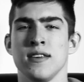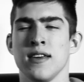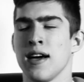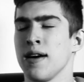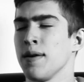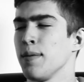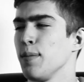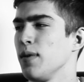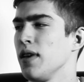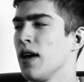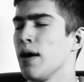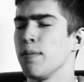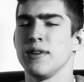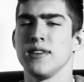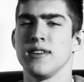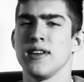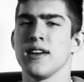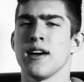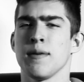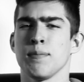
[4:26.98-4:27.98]

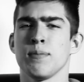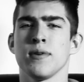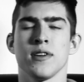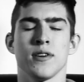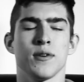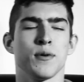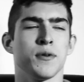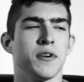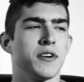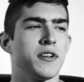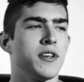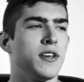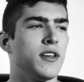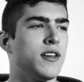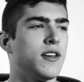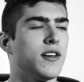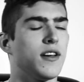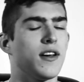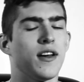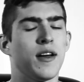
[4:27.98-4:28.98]
I'm pretty
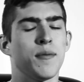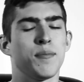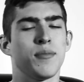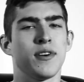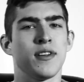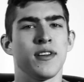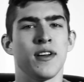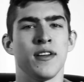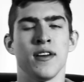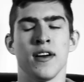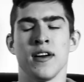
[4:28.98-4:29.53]
quirky. I'm pretty